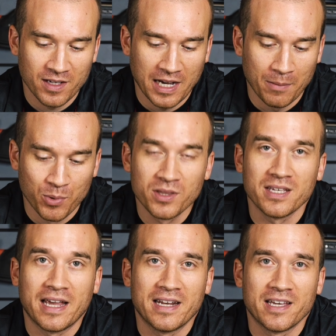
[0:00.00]
I put
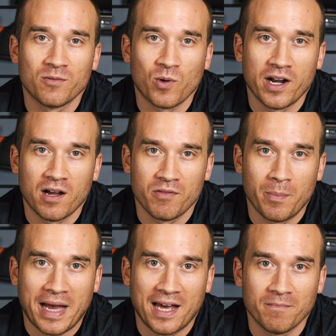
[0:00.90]
the 8 in right off the
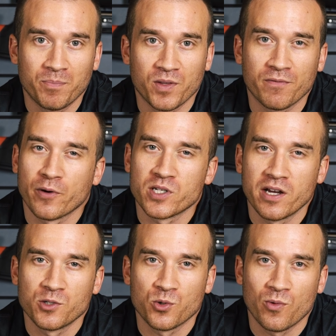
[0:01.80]
bat. The first
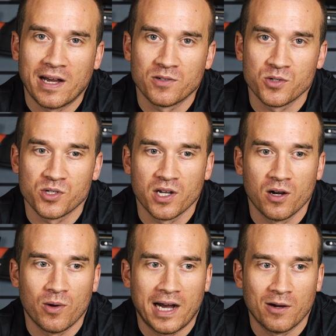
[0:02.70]
100 rounds or
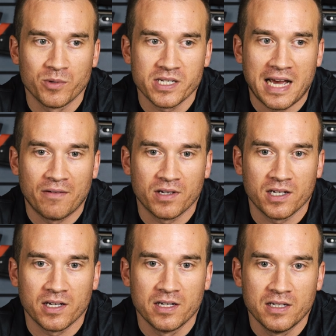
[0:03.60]
so, I was
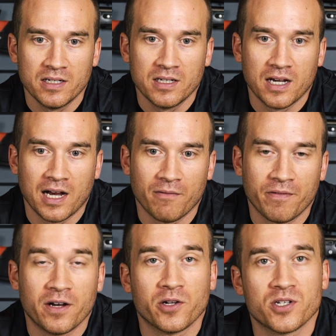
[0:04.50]
having
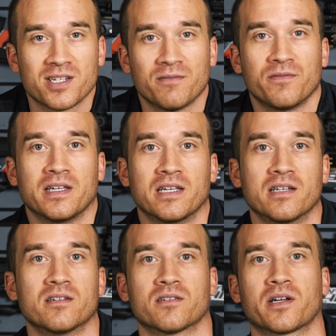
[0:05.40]
failures to feed,
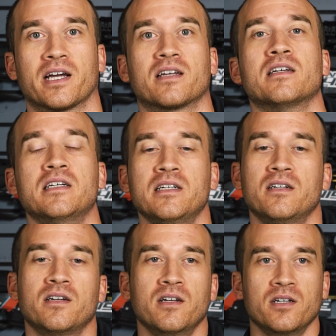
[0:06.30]
okay?
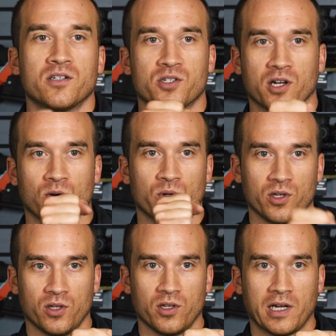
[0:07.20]
So
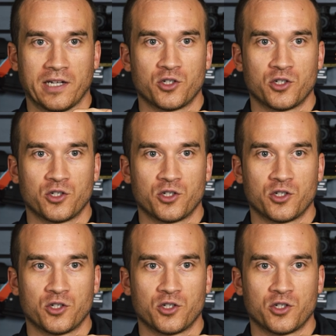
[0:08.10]
I'd